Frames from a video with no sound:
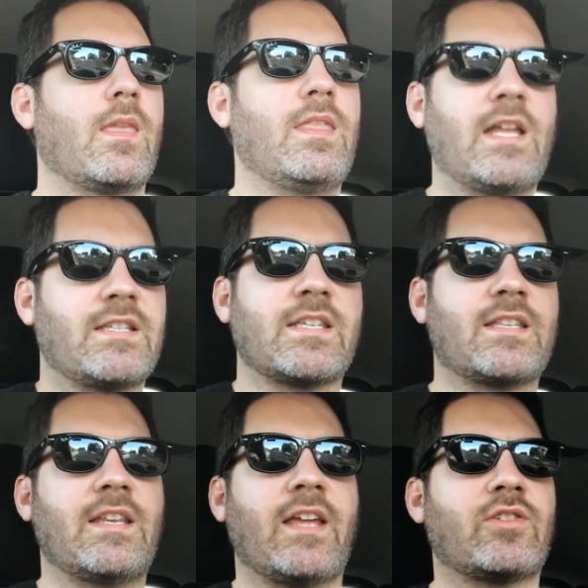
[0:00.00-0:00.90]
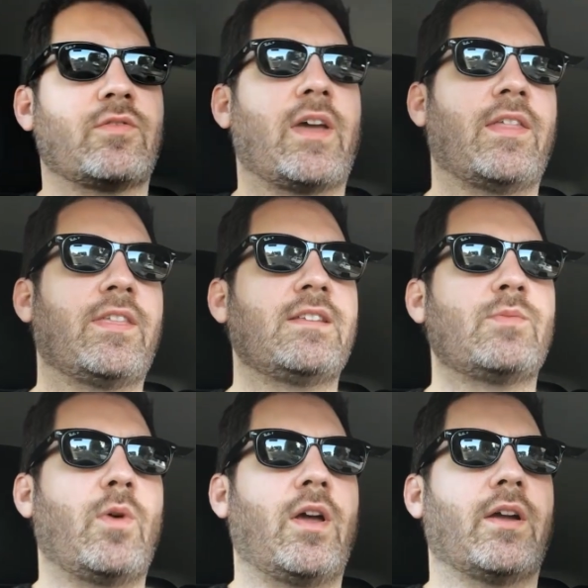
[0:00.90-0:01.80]
That's just the nature of how things
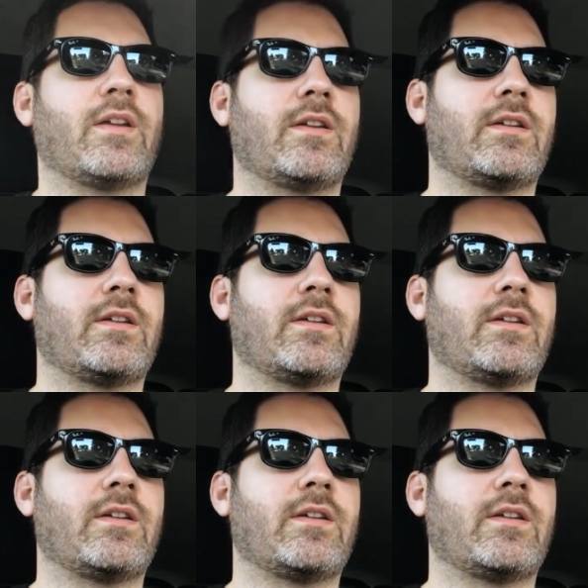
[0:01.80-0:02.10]
work.